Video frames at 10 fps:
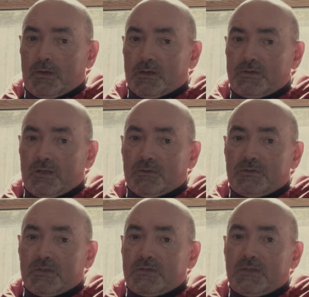Because, you know,
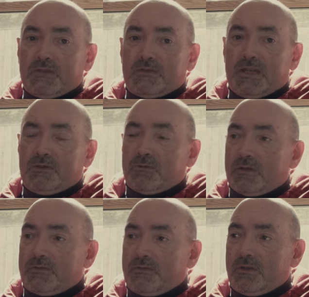it's just at this age
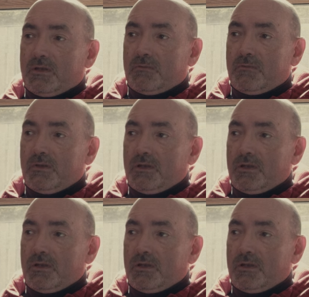where I was, you know,